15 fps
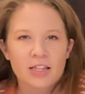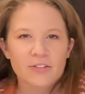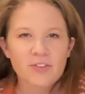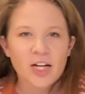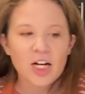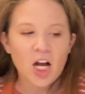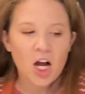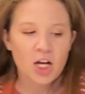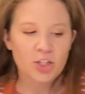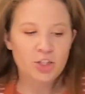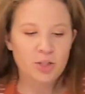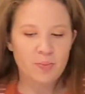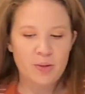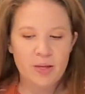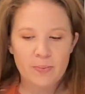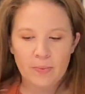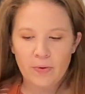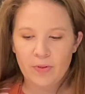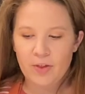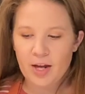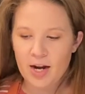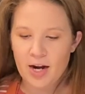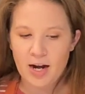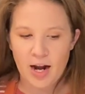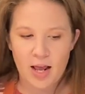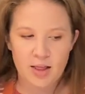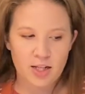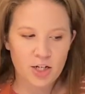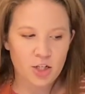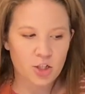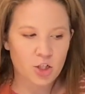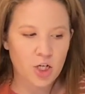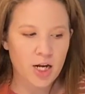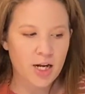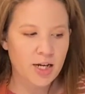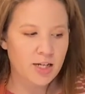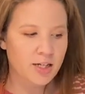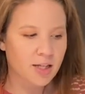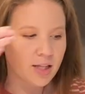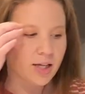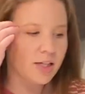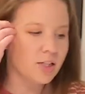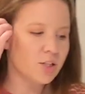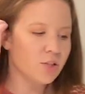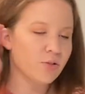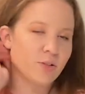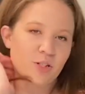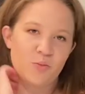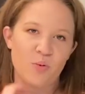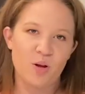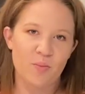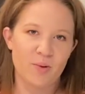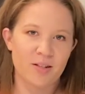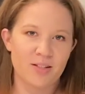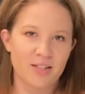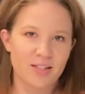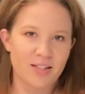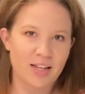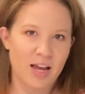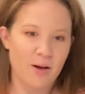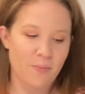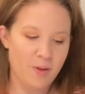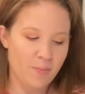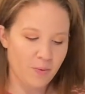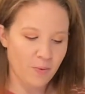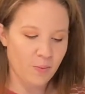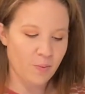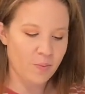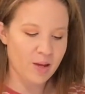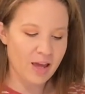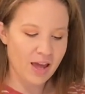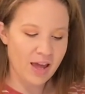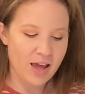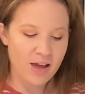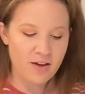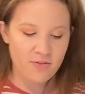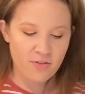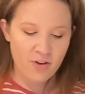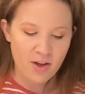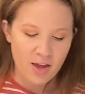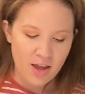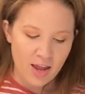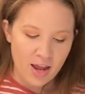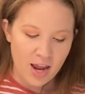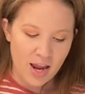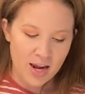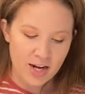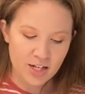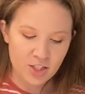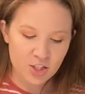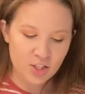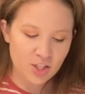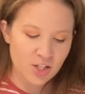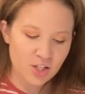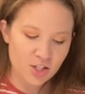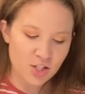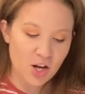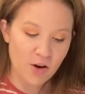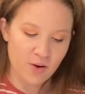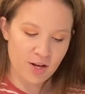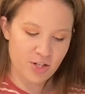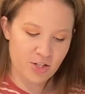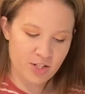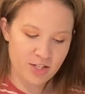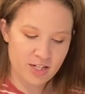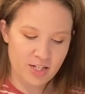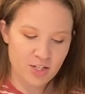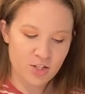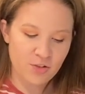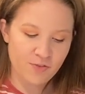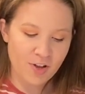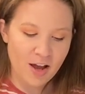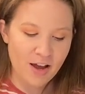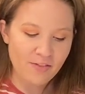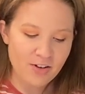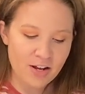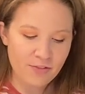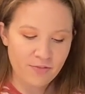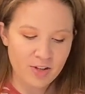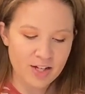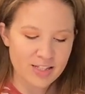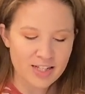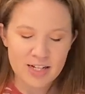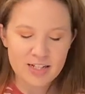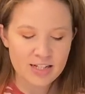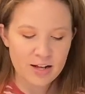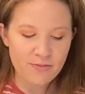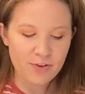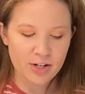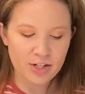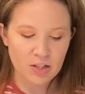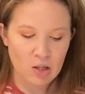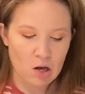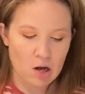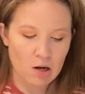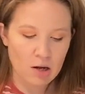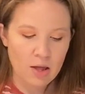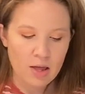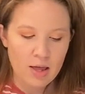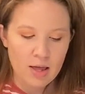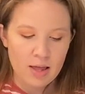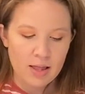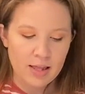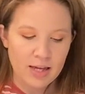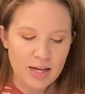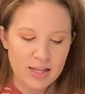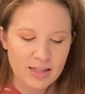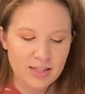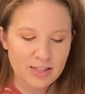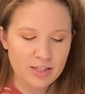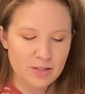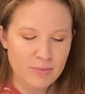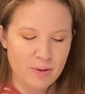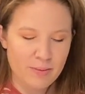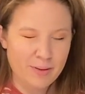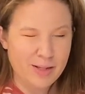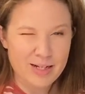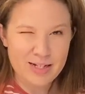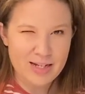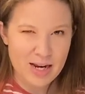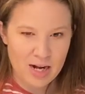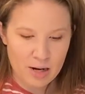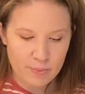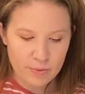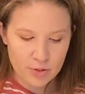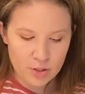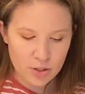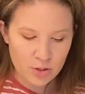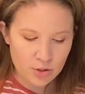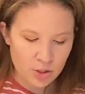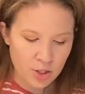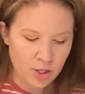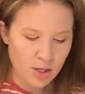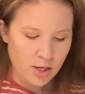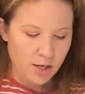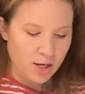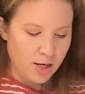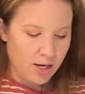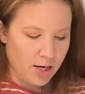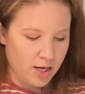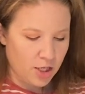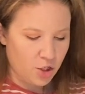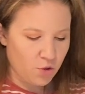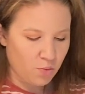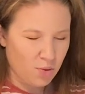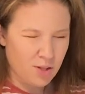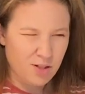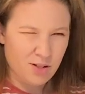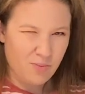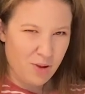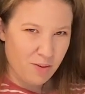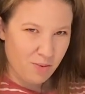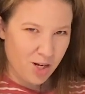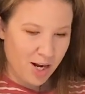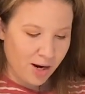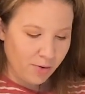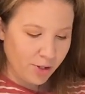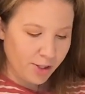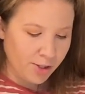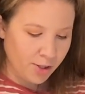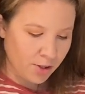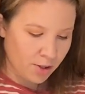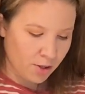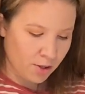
They've got 100 people there and they're trying to like do experiments to see how people will behave. And it's so interesting. So if you have Netflix, and it's not very long, like I think there's maybe like 10 episodes, and each one's maybe an hour,